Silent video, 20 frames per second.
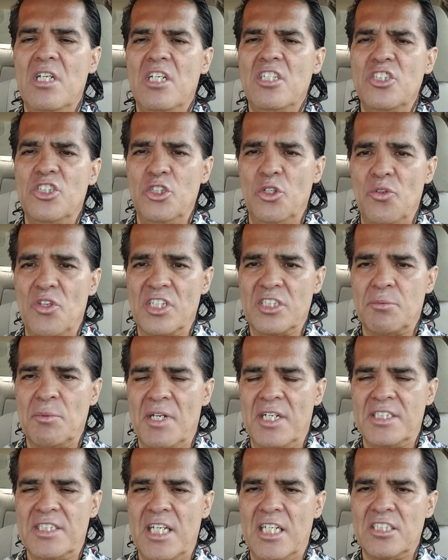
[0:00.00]
do this
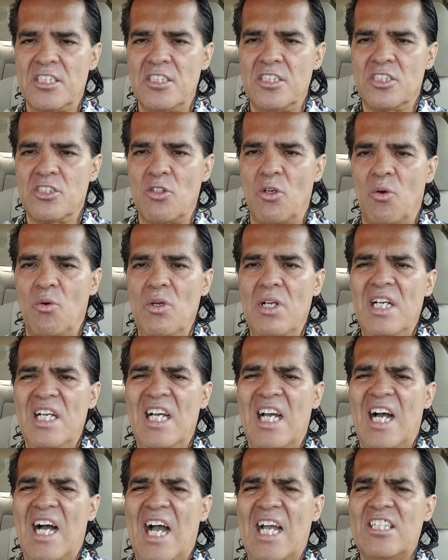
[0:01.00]
meditation. So
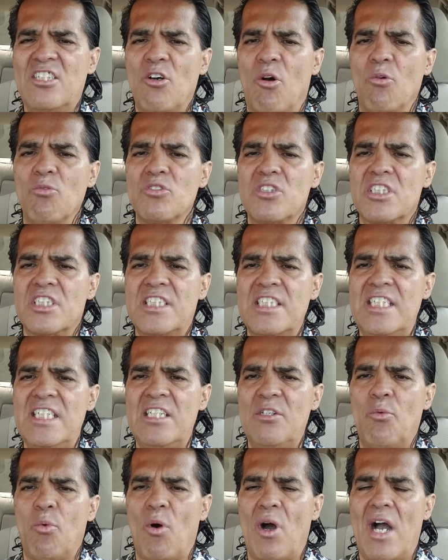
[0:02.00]
I don't see
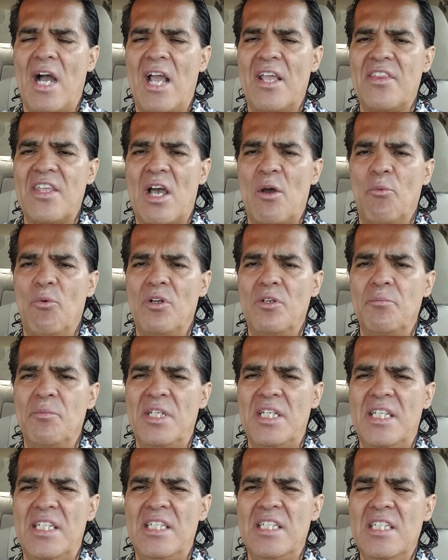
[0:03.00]
why that would
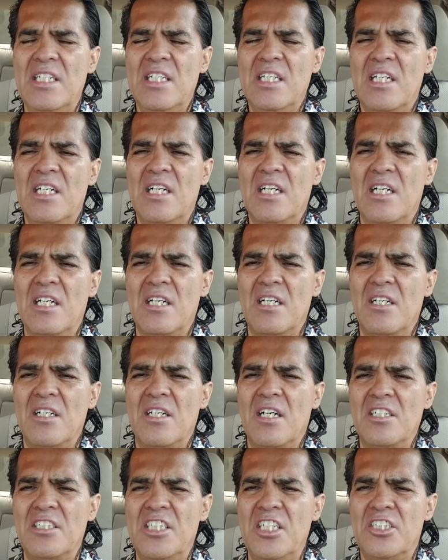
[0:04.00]
be
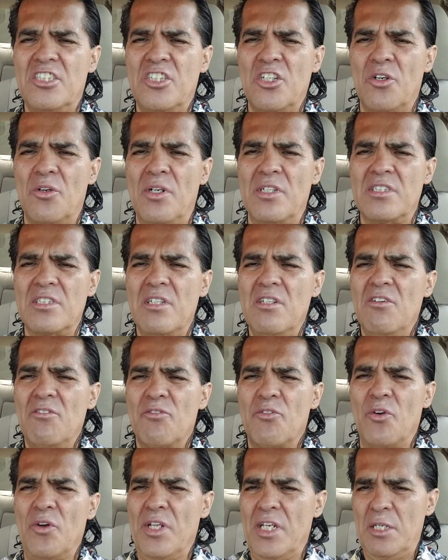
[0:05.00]
a deterrent
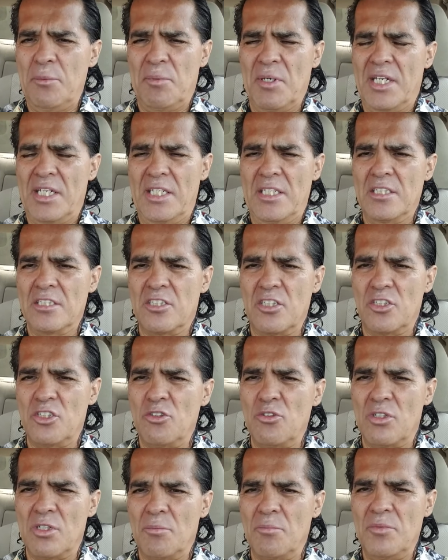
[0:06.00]
for anybody to do
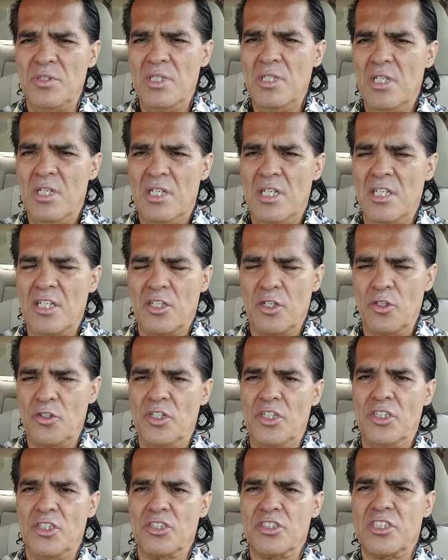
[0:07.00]
them,
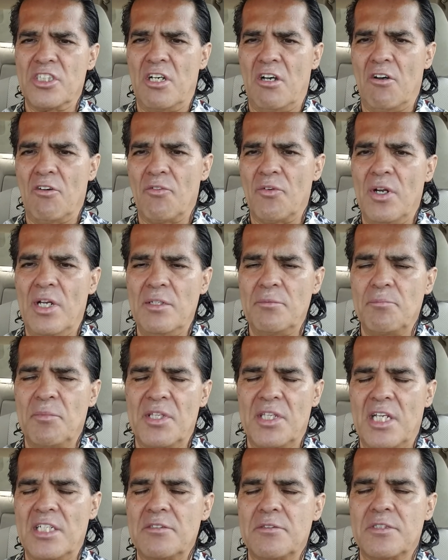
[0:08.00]
including yourself, right? But
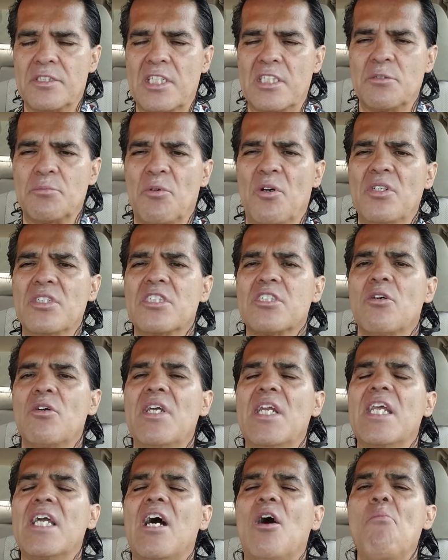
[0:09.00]
that's the point. So
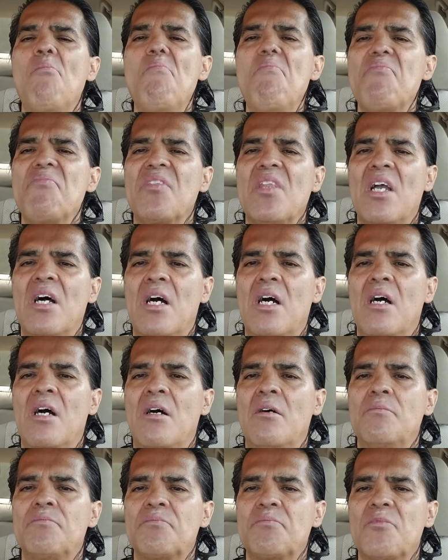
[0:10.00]
anyhow,
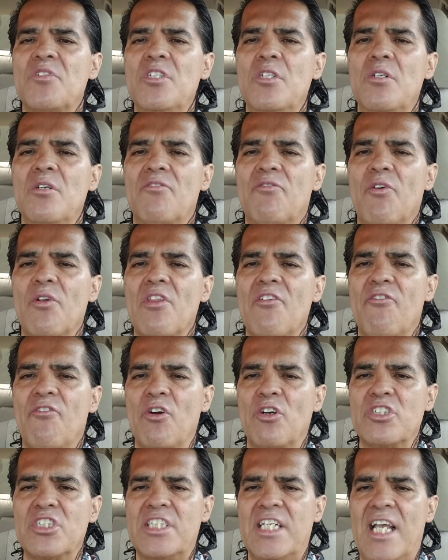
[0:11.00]
for the
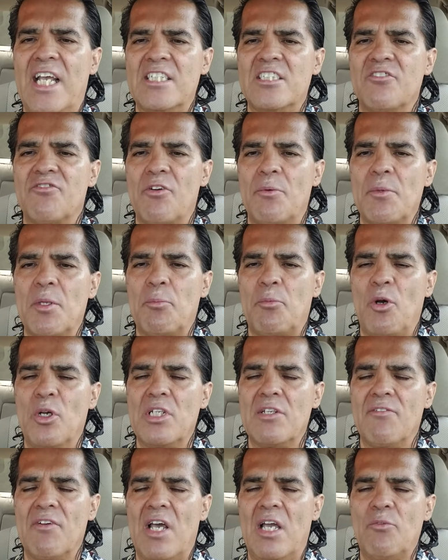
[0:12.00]
first stanza, from the point
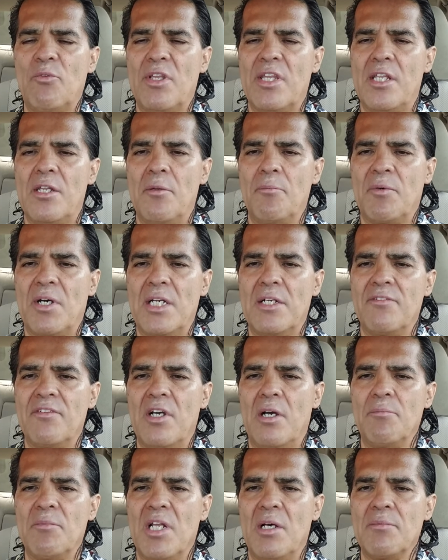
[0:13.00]
of light within the mind of
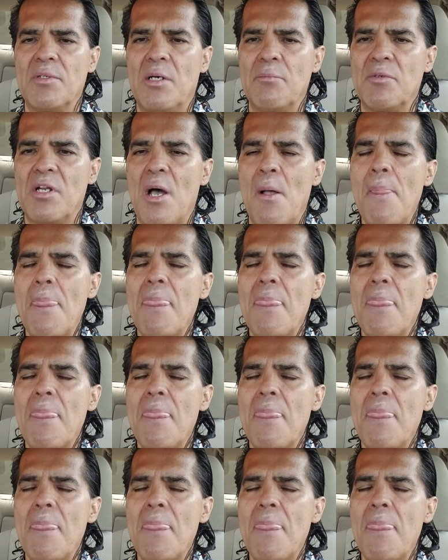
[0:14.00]
God, blah blah blah,